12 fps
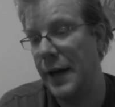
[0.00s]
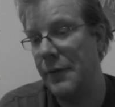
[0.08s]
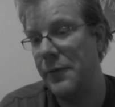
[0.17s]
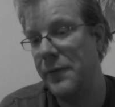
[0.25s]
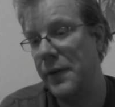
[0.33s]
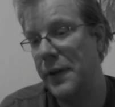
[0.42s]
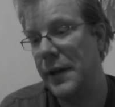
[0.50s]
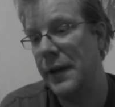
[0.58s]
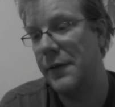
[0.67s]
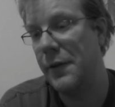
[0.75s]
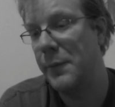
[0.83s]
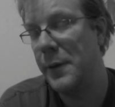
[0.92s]
I have a feeling
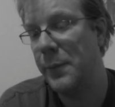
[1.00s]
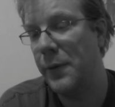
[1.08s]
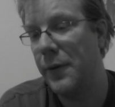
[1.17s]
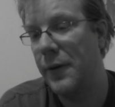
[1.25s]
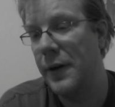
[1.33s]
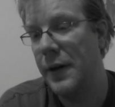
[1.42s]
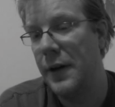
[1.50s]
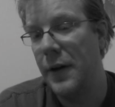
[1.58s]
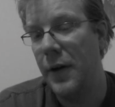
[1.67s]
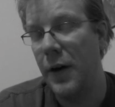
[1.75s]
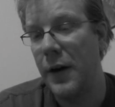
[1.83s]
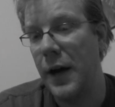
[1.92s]
that some people
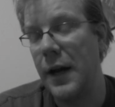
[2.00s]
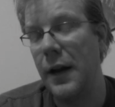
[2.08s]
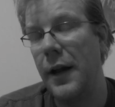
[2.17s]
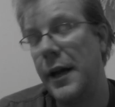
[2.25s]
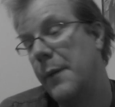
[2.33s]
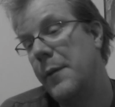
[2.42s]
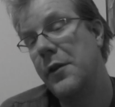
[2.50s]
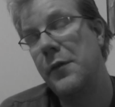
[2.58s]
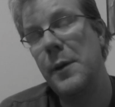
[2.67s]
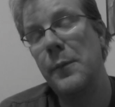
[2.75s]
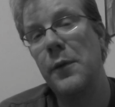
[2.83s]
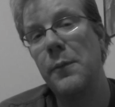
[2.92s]
are not going to like it. I mean, there's
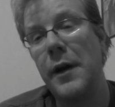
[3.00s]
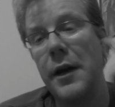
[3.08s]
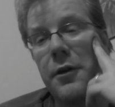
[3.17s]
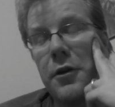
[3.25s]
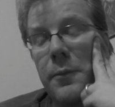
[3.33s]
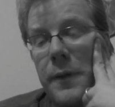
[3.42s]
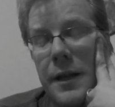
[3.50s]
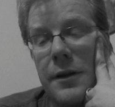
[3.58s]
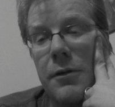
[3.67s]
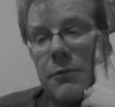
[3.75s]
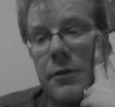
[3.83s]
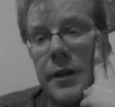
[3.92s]
people in my group that
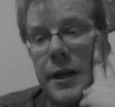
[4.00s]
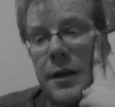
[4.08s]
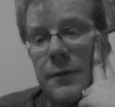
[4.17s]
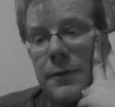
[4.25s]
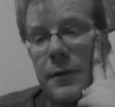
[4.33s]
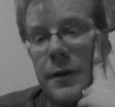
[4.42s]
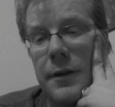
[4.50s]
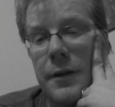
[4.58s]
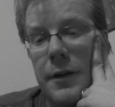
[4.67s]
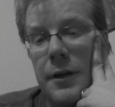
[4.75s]
don't really care for it.